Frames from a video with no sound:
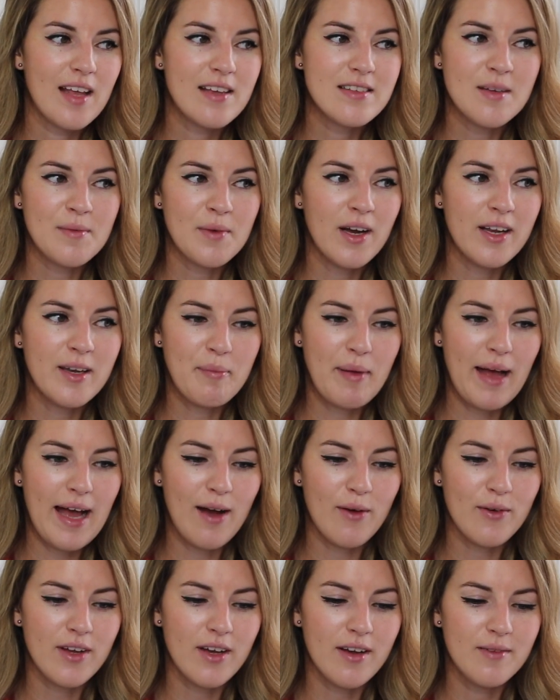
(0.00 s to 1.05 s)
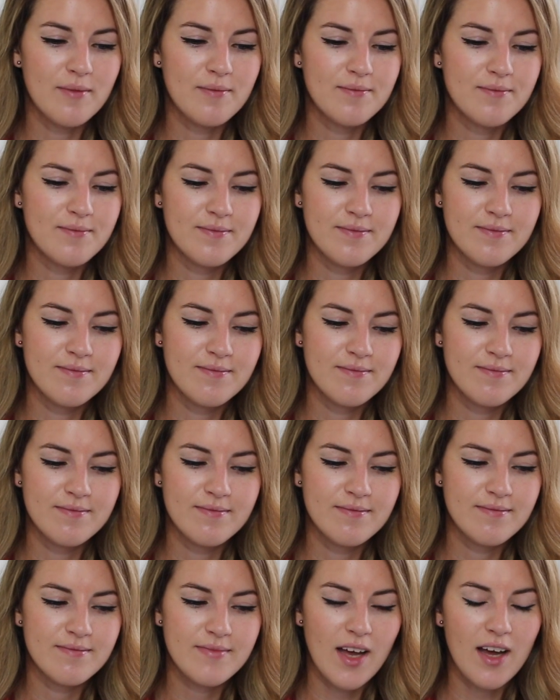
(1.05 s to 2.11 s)
some kind of powder
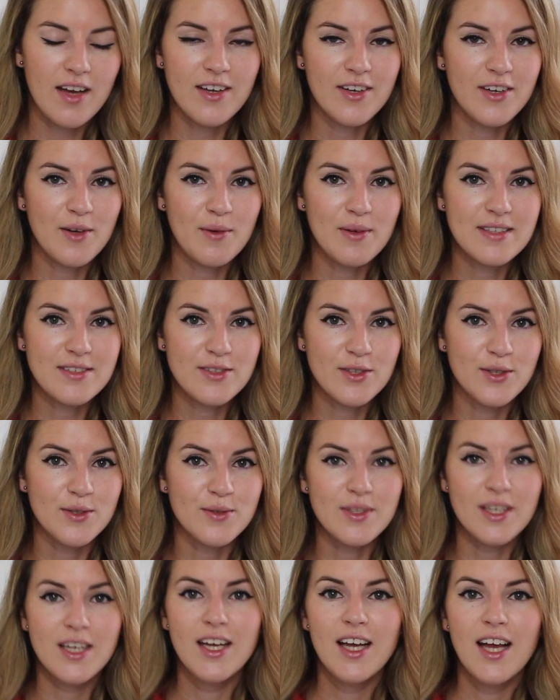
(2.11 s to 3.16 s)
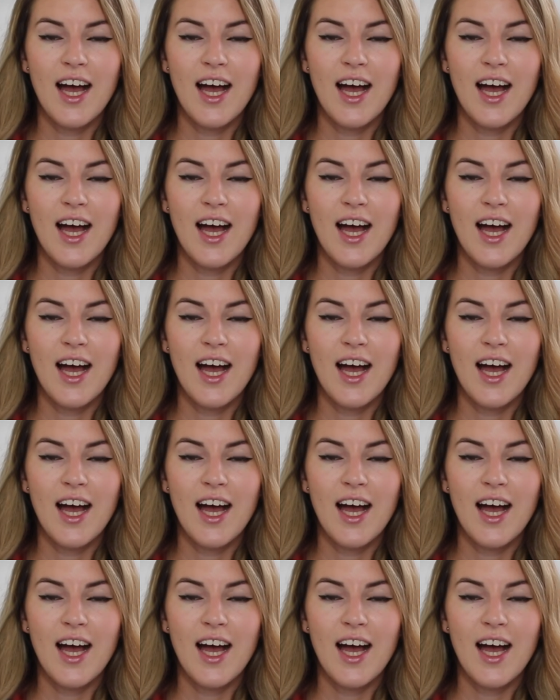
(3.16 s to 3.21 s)
I don't know what it's called.